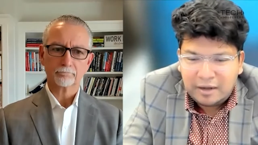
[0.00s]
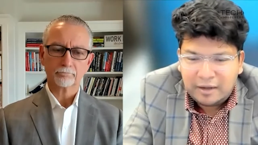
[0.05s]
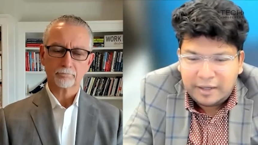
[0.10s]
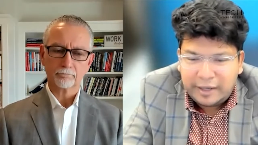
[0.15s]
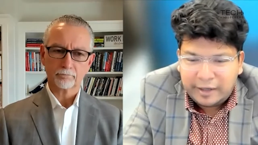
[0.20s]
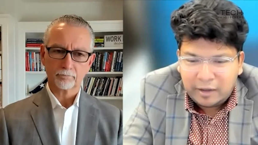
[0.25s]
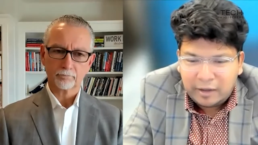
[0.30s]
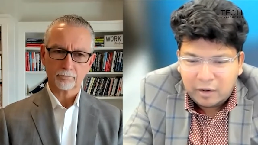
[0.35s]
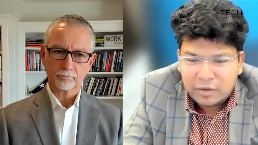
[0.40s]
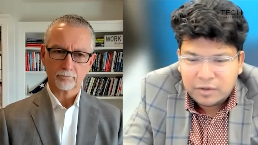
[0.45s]

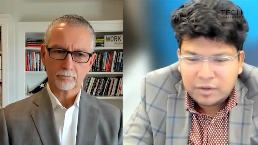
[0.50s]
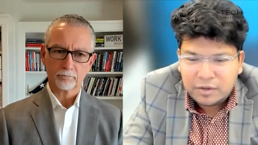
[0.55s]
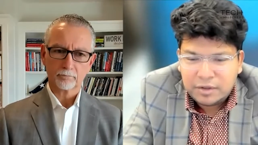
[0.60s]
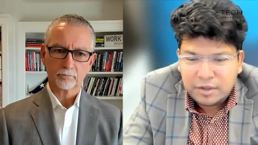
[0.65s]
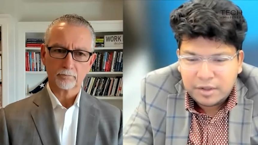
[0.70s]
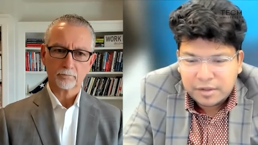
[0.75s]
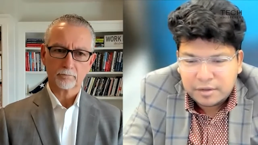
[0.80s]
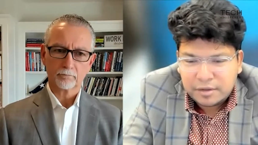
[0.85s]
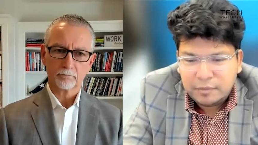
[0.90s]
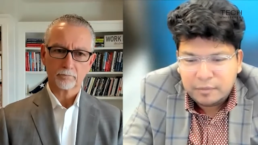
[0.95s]
Speaker 1: technology
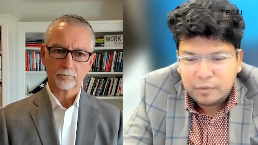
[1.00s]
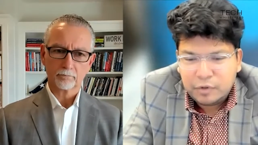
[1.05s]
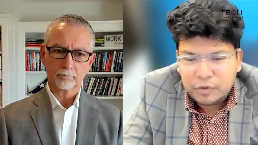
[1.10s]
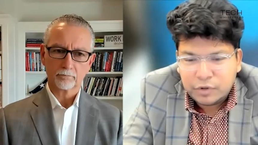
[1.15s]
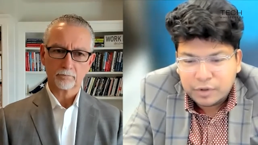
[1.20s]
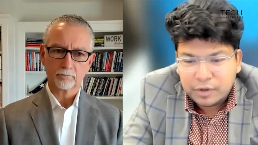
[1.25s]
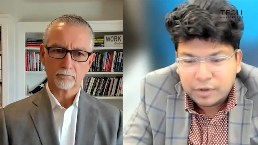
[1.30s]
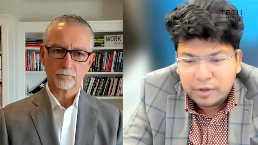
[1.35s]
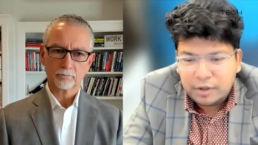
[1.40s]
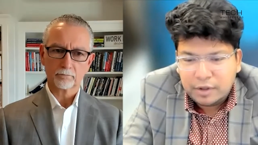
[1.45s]

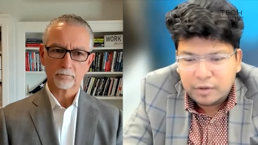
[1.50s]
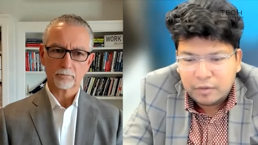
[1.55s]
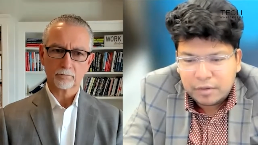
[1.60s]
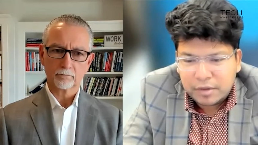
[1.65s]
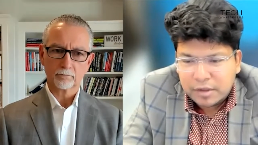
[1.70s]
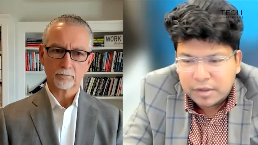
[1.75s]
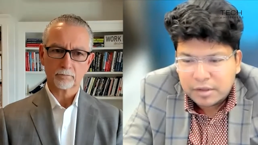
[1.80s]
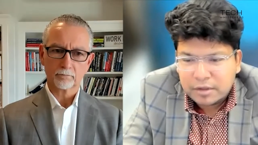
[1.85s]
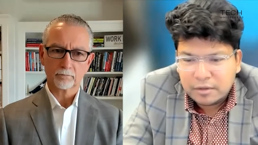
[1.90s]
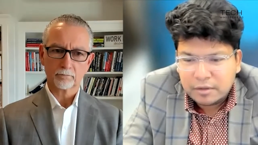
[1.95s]
distribution
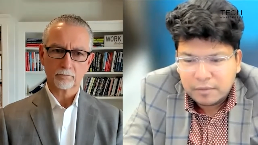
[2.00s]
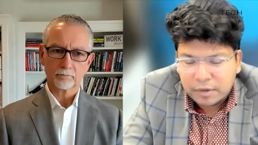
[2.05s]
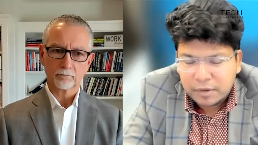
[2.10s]
ecosystem.